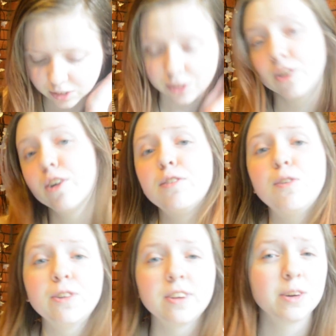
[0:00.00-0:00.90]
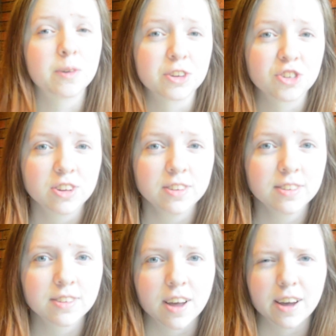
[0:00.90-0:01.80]
So there are 14
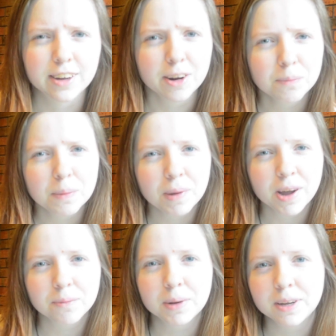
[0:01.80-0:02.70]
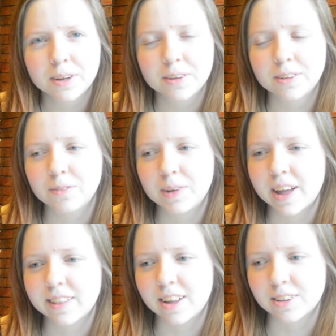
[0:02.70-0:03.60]
questions. I can't remember how many we
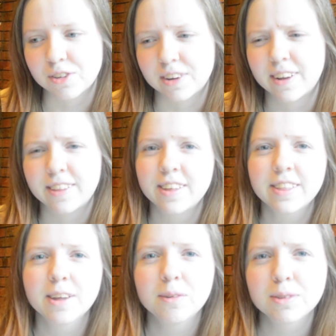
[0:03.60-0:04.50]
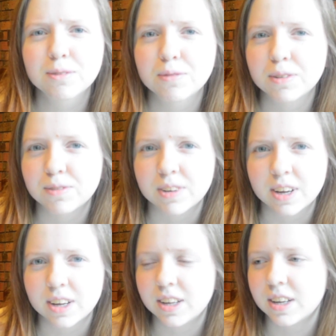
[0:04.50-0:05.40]
had last round. I think there was
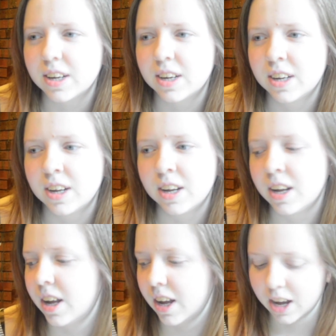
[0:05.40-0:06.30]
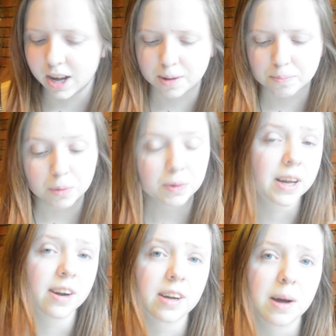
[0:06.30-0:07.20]
15, but we
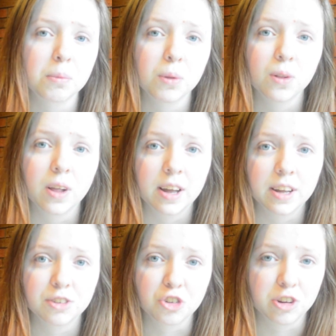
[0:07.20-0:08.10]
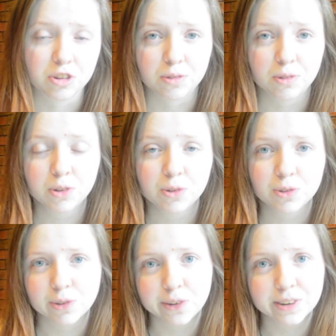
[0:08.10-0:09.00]
cut a couple and changed a few,
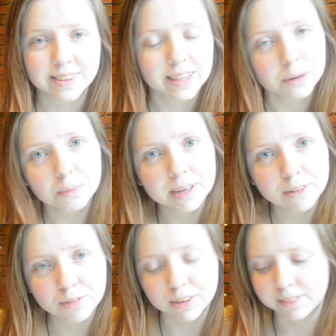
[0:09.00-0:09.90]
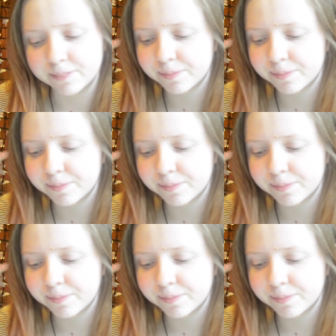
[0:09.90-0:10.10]
so it's a little bit different.